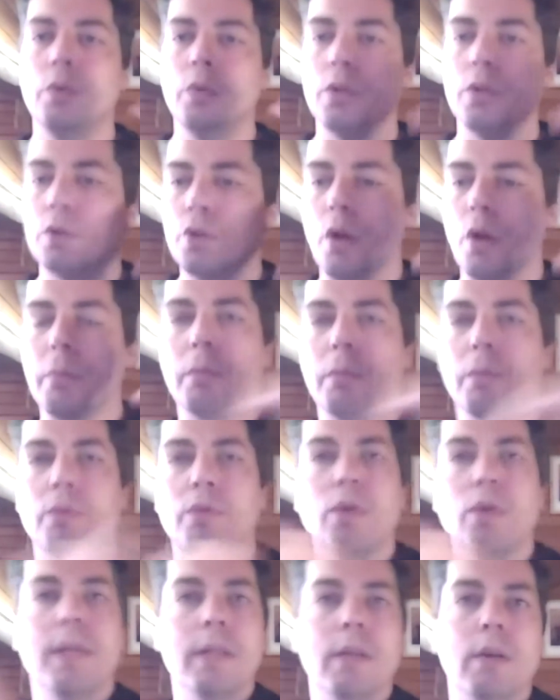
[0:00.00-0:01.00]
Uh, drop the
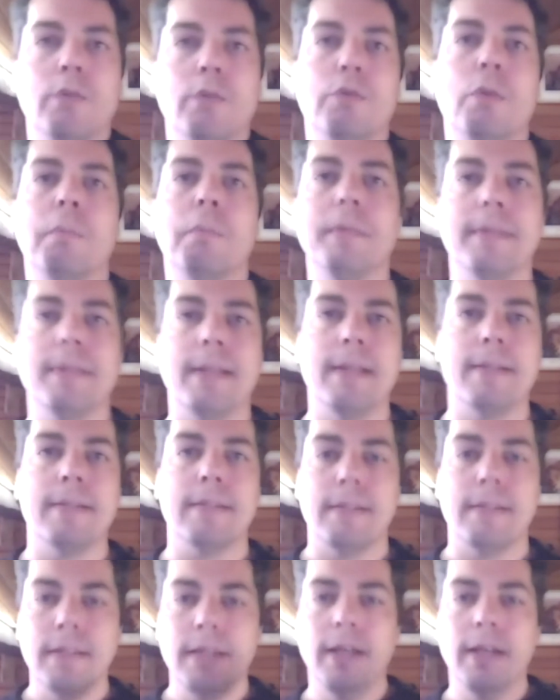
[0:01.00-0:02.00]
link of your
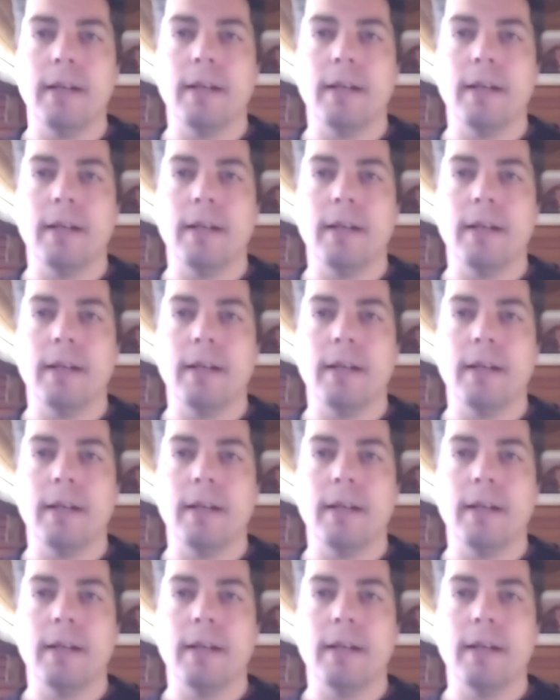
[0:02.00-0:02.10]
business here